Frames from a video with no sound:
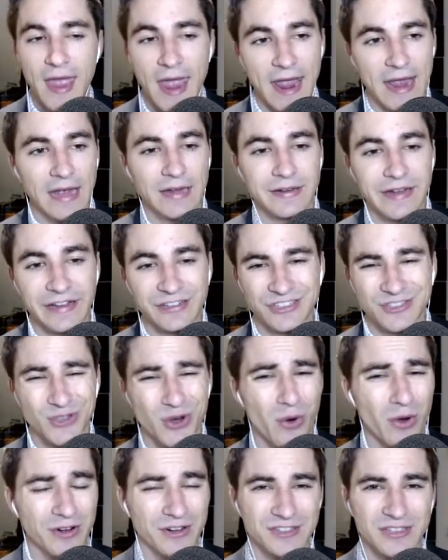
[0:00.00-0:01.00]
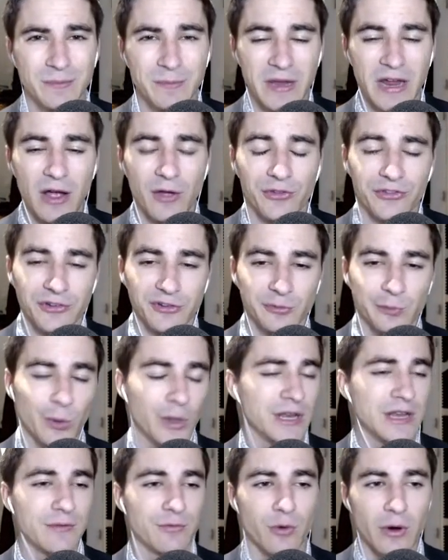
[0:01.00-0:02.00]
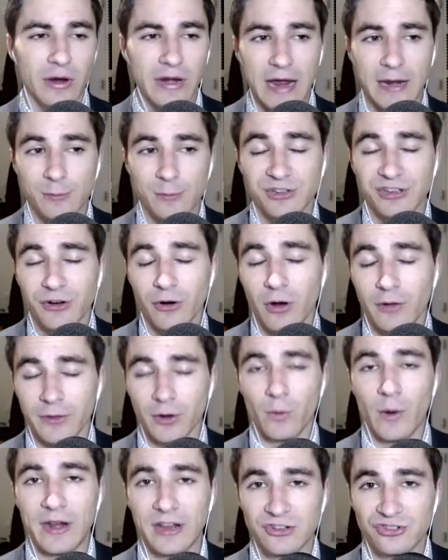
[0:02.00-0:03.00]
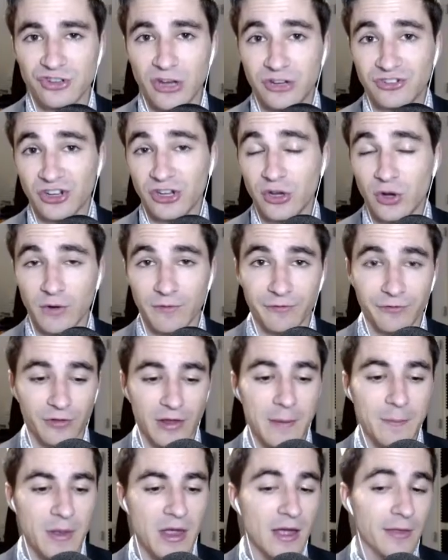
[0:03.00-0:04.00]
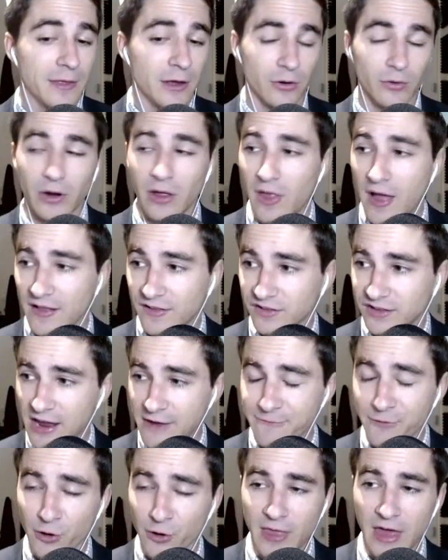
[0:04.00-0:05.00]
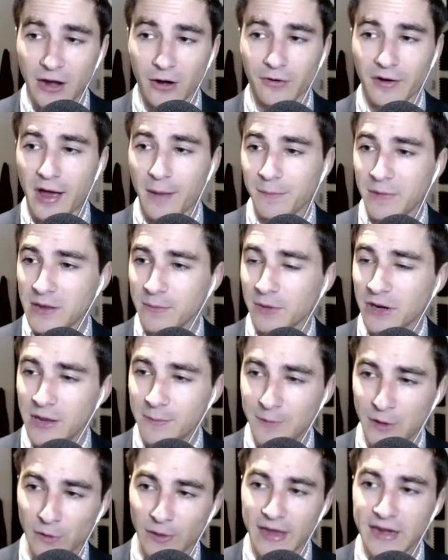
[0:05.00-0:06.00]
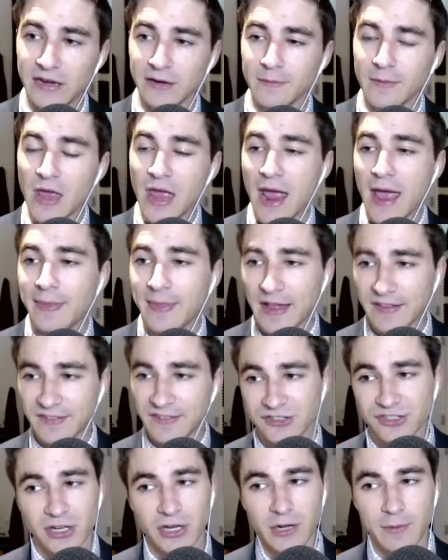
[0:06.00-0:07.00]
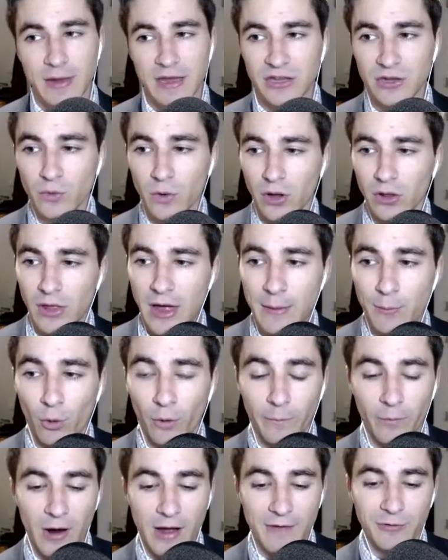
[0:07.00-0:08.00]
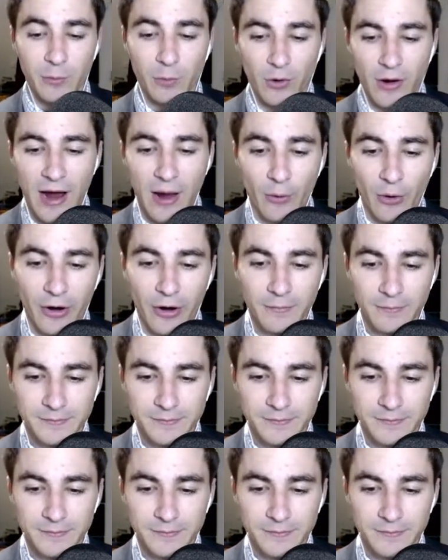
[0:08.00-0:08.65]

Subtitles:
and just go on to something else. There's plenty of great items here on the Grand Exchange that you can flip that are a lot safer, that are not being manipulated, and that's actually going to make you a lot more profit per hour.